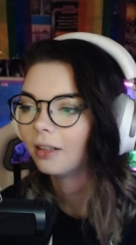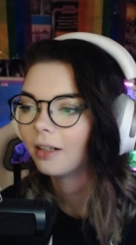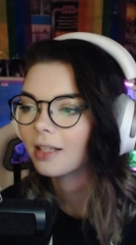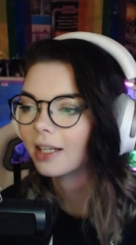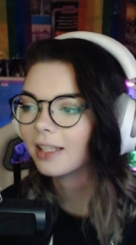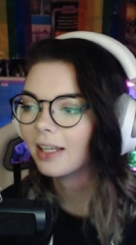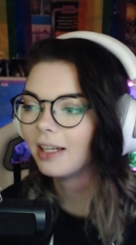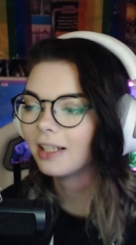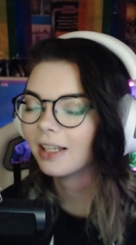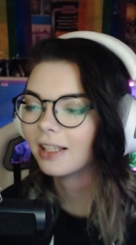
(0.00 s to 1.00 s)
That's the
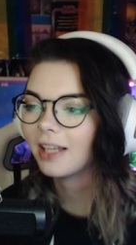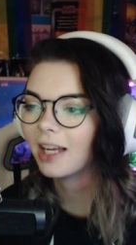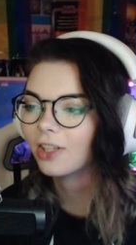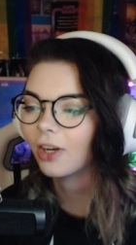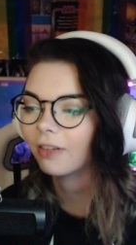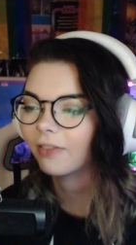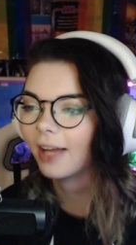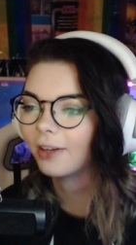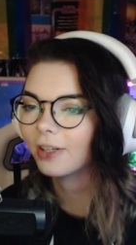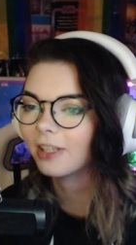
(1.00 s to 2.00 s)
easiest takedown of
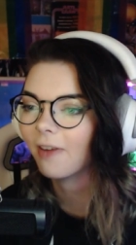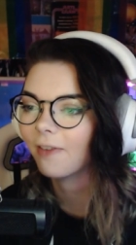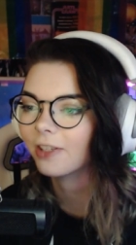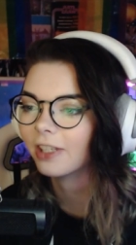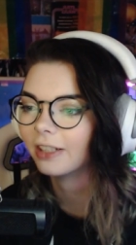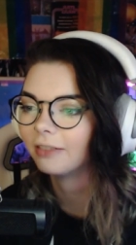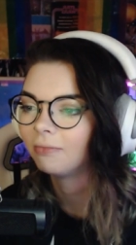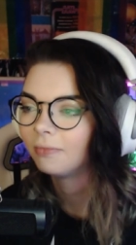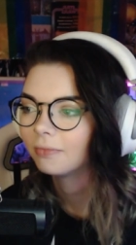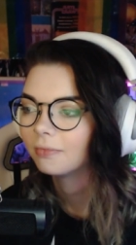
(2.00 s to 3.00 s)
Thanos I've ever seen.
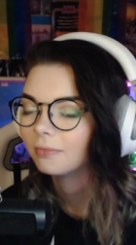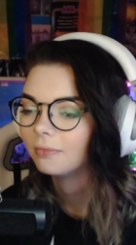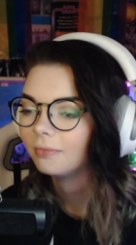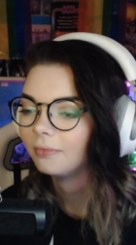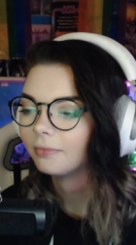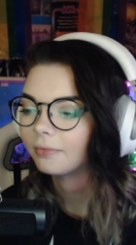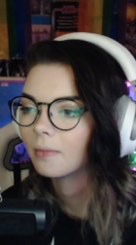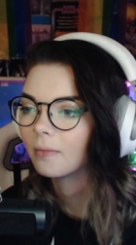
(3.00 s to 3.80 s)
It's a diversion.